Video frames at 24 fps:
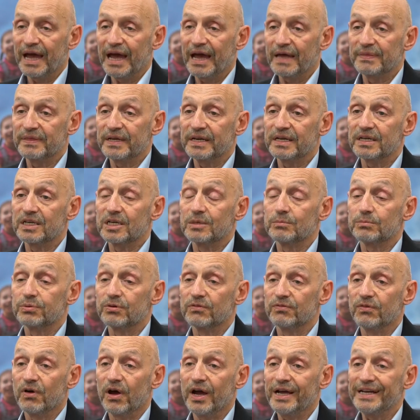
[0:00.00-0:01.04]
and that it can
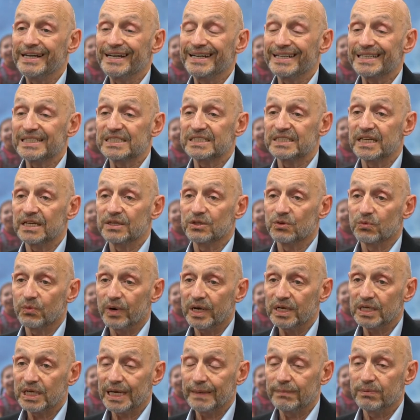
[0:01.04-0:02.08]
provide and extend the
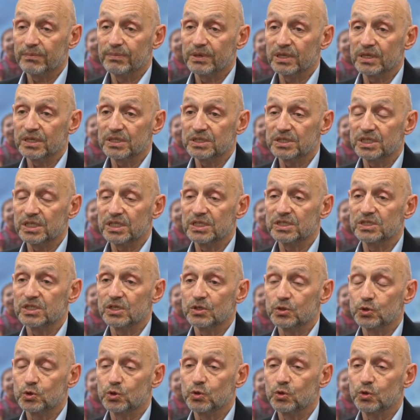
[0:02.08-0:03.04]
right capabilities